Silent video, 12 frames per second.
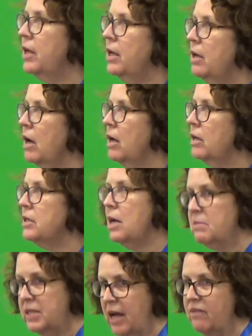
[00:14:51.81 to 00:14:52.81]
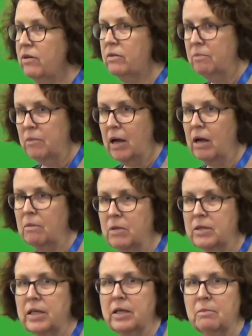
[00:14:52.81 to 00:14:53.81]
the Tom Stafford
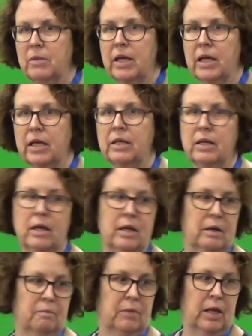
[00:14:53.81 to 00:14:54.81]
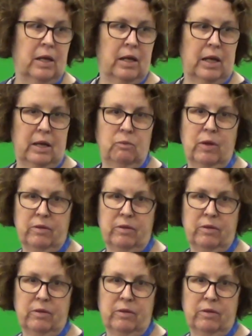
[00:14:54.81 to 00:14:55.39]
Museum in